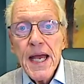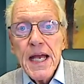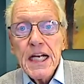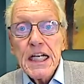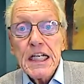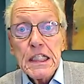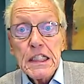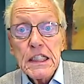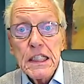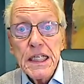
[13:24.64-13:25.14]

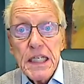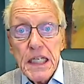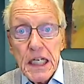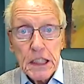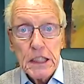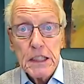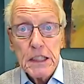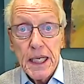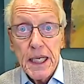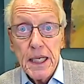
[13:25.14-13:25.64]

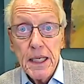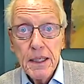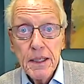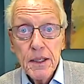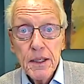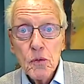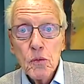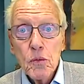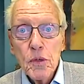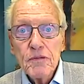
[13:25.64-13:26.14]
Clinically,
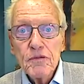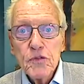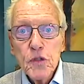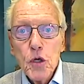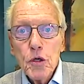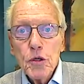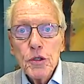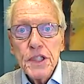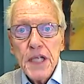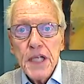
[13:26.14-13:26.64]
we've
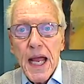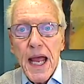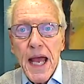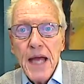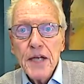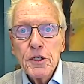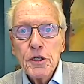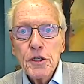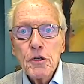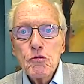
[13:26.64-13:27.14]
learned
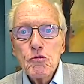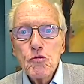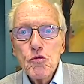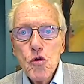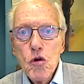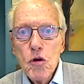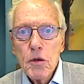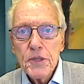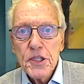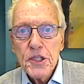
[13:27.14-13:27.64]
an
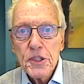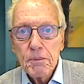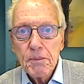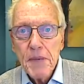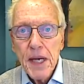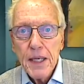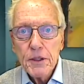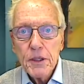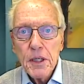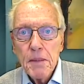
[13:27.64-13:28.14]
enormous
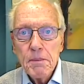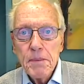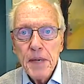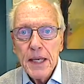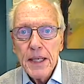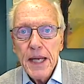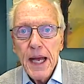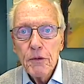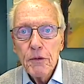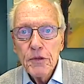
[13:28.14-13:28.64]
amount
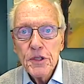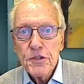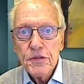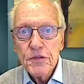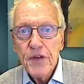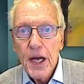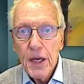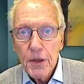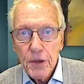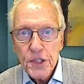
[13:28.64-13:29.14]
about how this
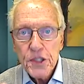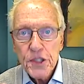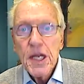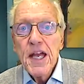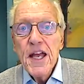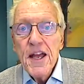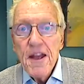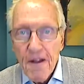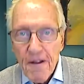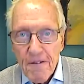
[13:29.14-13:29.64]

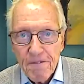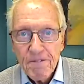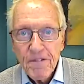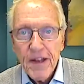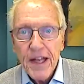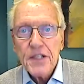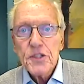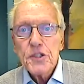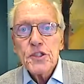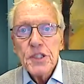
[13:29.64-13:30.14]
virus
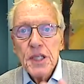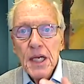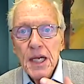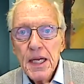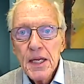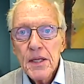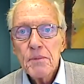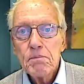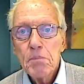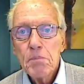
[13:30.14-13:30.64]
affects
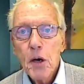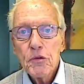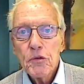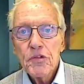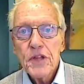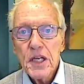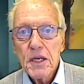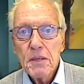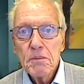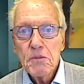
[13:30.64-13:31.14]
both
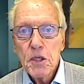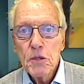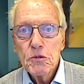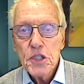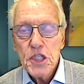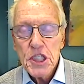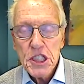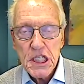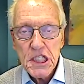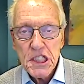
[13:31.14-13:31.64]
the immune
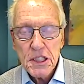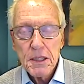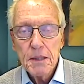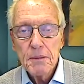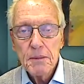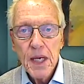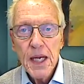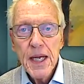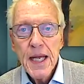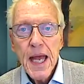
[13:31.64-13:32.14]

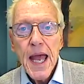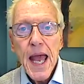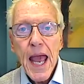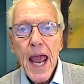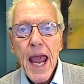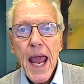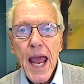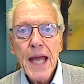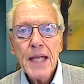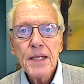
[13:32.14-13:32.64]
system
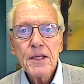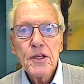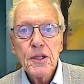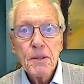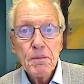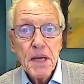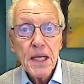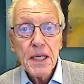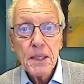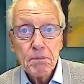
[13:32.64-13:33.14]
and the
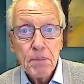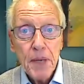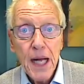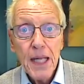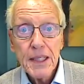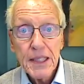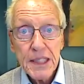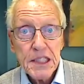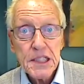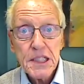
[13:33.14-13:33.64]

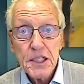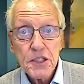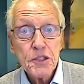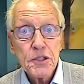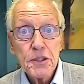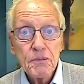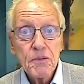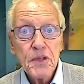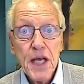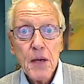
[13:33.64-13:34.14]
metabolic
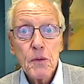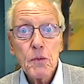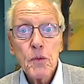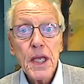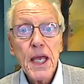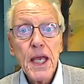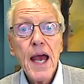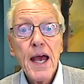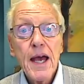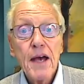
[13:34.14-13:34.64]
system that we
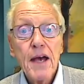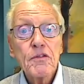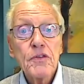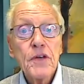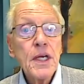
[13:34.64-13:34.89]
have